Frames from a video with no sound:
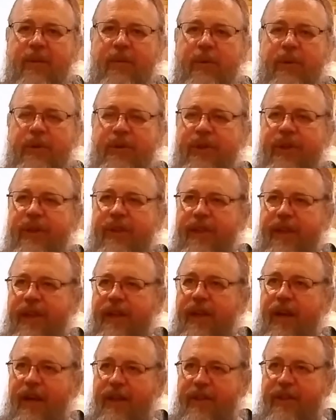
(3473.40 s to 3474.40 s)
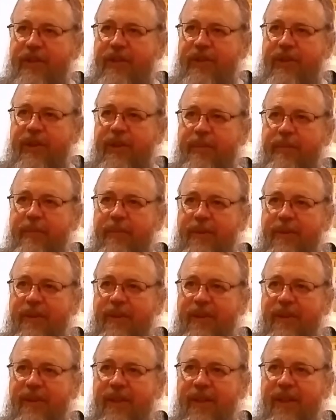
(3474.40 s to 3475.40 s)
we sing the Akathist hymn.
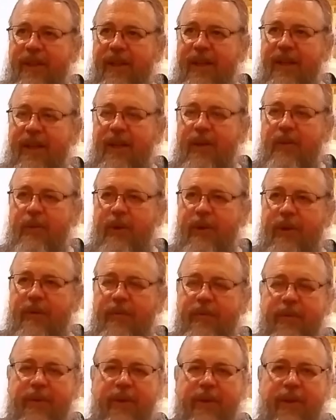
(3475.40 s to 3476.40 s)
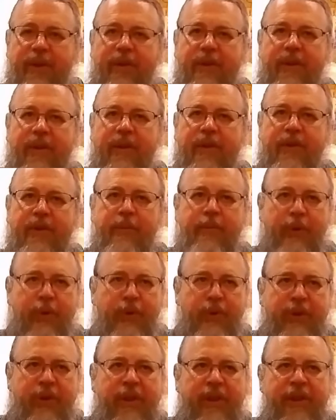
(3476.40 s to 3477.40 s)
Well,
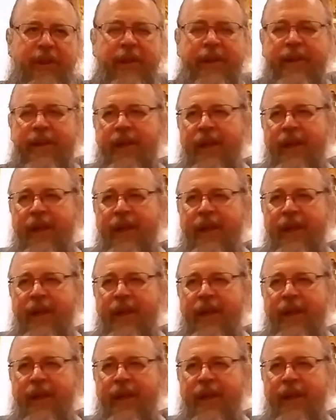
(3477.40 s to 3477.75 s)
supposedly